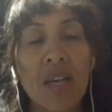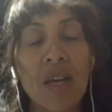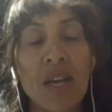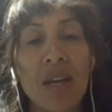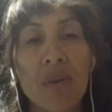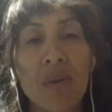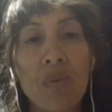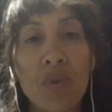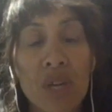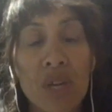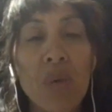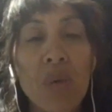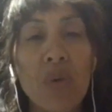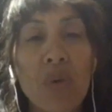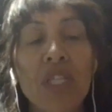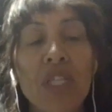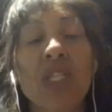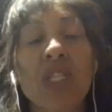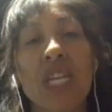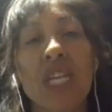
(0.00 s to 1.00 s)
really
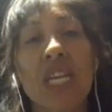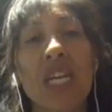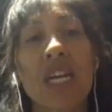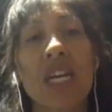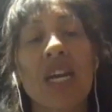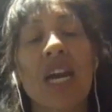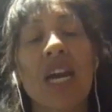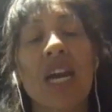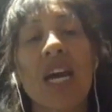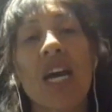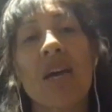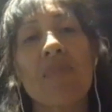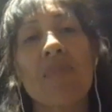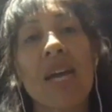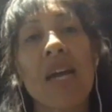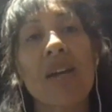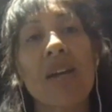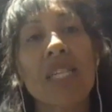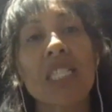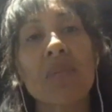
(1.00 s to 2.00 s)
want to share
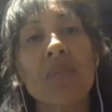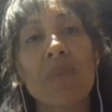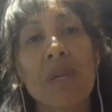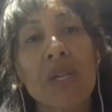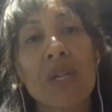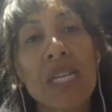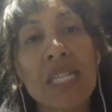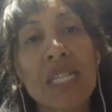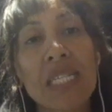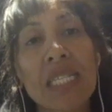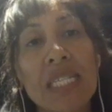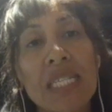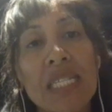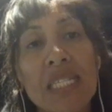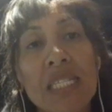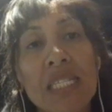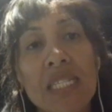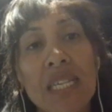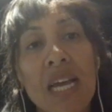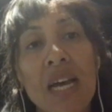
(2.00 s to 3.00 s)
our
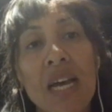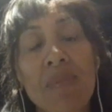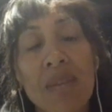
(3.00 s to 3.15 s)
experiences